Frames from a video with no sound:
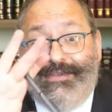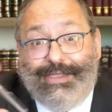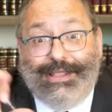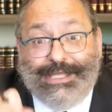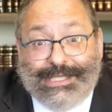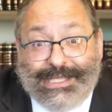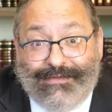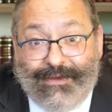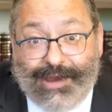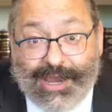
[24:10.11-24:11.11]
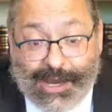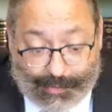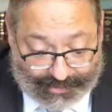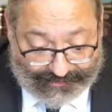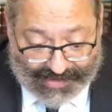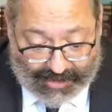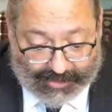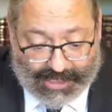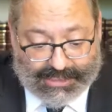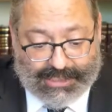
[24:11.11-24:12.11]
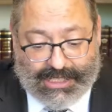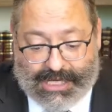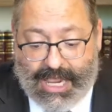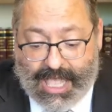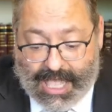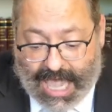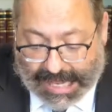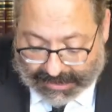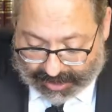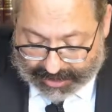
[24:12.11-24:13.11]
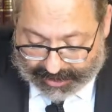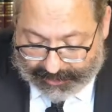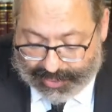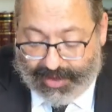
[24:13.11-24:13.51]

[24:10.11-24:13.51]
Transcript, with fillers: I think this is a very profound lesson in halacha.